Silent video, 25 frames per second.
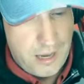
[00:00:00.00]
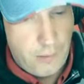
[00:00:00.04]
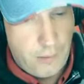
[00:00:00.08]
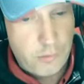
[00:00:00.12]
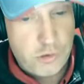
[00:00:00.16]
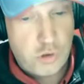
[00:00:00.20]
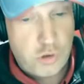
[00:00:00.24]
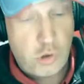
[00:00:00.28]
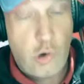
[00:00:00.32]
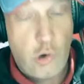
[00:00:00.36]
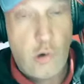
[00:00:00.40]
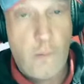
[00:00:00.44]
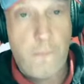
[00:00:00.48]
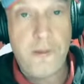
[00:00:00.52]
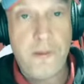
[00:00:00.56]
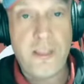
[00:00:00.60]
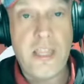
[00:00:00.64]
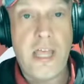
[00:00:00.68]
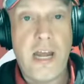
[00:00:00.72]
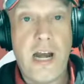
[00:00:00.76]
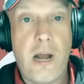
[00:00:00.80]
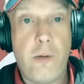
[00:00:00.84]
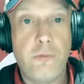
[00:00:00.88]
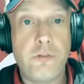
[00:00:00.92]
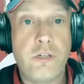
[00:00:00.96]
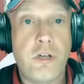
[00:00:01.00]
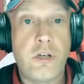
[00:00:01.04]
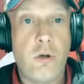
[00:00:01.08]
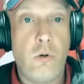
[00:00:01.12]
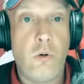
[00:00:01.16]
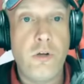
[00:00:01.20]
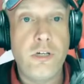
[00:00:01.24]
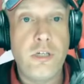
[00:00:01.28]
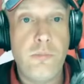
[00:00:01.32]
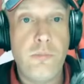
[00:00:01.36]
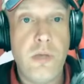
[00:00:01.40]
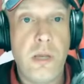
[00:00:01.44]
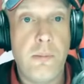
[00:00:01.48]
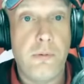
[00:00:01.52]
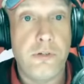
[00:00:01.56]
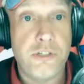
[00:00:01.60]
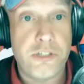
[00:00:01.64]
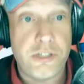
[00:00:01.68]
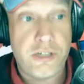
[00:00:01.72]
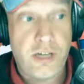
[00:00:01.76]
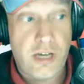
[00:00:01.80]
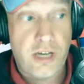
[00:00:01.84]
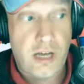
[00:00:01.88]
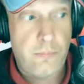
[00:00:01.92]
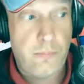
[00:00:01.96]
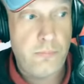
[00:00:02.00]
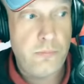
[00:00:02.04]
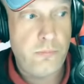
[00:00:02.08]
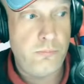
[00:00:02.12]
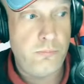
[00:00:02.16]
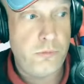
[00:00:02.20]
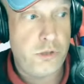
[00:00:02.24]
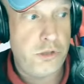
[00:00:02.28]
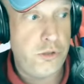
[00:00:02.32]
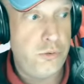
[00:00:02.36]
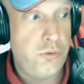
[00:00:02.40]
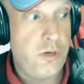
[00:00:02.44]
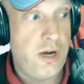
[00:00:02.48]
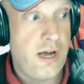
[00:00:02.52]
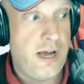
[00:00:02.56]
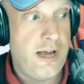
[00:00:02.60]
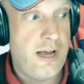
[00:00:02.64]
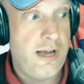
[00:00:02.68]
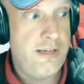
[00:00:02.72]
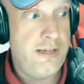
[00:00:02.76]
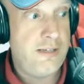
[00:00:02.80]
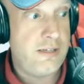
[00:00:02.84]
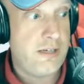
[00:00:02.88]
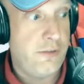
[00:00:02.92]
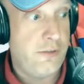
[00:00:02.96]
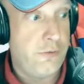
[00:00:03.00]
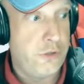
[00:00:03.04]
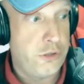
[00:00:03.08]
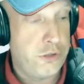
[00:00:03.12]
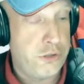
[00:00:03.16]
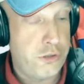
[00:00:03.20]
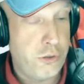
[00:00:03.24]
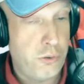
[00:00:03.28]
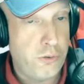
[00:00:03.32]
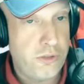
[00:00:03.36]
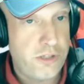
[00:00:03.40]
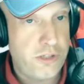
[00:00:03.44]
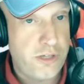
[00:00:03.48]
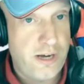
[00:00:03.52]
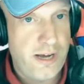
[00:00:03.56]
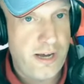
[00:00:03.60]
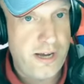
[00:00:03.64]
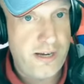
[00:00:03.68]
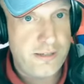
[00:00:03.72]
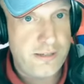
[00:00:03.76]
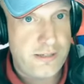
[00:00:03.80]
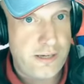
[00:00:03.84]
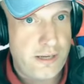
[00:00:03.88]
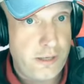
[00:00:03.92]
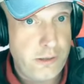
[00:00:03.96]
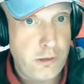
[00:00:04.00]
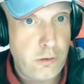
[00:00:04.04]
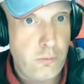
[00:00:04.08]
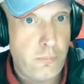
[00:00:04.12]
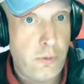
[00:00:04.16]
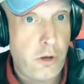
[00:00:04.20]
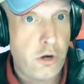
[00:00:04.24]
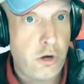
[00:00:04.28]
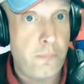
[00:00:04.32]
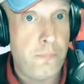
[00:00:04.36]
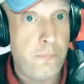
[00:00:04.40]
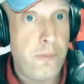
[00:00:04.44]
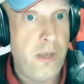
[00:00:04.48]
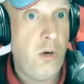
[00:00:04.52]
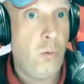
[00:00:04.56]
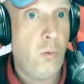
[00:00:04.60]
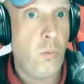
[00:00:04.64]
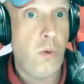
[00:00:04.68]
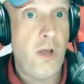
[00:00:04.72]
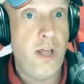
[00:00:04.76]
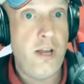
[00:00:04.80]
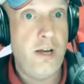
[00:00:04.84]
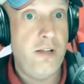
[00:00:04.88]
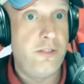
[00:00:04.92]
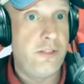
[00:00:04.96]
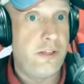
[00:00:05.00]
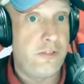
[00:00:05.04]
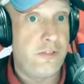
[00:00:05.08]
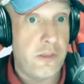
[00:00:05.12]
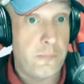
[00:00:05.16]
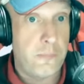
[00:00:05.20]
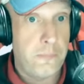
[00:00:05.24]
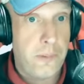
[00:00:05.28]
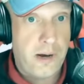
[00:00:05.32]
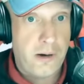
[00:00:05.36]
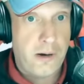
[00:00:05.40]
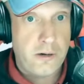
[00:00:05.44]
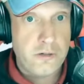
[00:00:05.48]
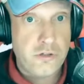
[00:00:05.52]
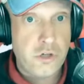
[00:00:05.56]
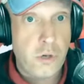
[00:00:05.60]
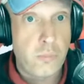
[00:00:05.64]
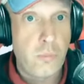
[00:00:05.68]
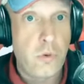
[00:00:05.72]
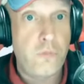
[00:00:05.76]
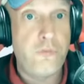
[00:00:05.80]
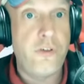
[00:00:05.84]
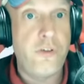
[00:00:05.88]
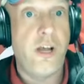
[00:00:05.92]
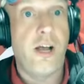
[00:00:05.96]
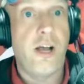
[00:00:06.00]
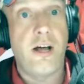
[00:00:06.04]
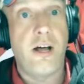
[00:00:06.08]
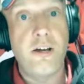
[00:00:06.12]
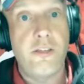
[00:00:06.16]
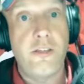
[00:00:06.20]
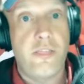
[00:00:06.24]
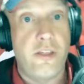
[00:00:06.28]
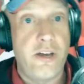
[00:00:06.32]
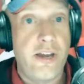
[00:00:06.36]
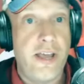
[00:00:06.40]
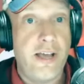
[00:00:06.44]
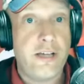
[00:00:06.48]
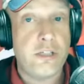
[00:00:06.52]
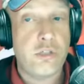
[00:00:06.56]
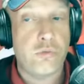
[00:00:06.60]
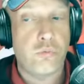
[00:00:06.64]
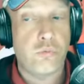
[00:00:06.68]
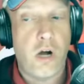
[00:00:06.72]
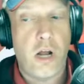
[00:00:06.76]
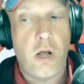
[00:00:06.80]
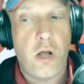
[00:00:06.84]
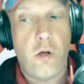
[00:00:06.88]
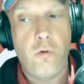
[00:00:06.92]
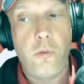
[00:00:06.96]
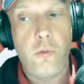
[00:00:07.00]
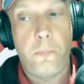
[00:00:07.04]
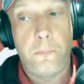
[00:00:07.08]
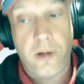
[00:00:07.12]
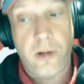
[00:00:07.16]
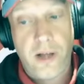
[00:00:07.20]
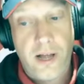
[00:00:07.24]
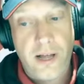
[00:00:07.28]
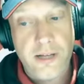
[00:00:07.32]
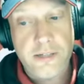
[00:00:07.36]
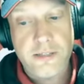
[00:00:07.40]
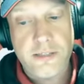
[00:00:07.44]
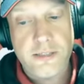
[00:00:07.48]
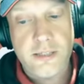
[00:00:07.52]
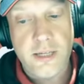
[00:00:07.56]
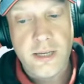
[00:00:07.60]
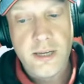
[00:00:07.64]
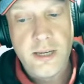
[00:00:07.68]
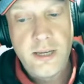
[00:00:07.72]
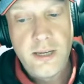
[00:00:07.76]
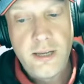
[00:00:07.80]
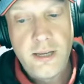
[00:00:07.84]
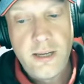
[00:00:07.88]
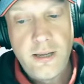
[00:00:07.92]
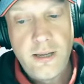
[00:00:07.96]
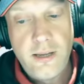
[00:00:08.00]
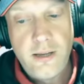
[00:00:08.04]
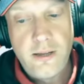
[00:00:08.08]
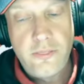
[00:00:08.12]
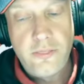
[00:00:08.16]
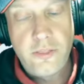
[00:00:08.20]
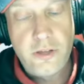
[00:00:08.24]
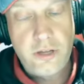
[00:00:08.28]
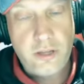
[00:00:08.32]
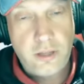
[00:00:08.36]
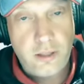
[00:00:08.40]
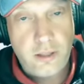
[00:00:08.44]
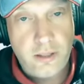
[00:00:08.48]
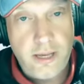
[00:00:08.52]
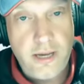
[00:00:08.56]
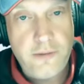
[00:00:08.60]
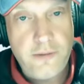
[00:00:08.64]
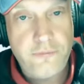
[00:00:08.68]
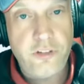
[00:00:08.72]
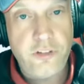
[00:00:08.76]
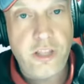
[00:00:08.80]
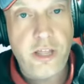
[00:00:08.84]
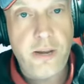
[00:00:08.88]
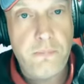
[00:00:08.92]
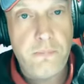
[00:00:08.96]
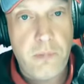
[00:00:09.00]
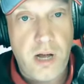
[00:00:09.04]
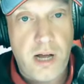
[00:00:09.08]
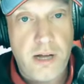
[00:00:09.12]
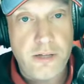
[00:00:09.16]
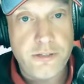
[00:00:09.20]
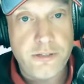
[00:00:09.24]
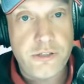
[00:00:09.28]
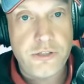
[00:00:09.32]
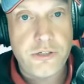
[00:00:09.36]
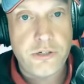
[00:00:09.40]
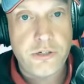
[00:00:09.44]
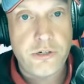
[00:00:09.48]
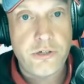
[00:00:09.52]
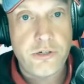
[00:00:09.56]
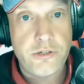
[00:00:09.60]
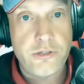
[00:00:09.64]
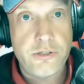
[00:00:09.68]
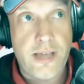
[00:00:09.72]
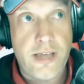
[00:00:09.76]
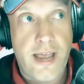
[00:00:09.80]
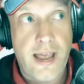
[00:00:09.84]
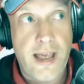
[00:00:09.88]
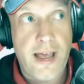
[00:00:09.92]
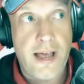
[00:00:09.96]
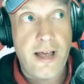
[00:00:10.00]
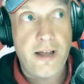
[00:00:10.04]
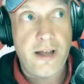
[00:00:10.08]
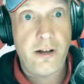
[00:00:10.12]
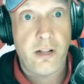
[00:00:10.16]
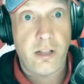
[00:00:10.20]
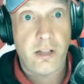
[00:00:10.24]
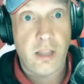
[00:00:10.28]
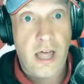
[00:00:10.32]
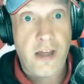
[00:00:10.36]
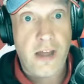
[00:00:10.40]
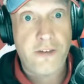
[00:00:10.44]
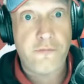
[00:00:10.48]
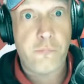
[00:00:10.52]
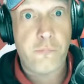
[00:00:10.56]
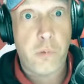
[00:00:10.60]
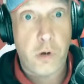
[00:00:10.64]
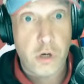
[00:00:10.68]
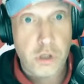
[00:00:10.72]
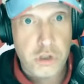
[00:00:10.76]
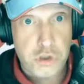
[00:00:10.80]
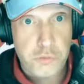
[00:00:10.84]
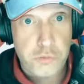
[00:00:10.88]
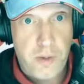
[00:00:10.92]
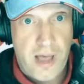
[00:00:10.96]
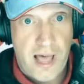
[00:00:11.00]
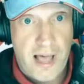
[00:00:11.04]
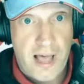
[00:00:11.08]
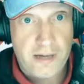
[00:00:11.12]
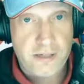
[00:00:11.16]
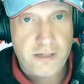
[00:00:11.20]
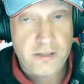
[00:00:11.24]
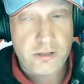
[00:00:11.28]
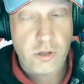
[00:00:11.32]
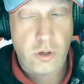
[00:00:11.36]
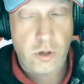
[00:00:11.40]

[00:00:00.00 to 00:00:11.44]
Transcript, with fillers: I was hoping that I was going to be able to come to you guys on the show tonight and tell you about a big win and that the Bears are moving on to the next round, but the Cleveland Monsters had a lot of pushback.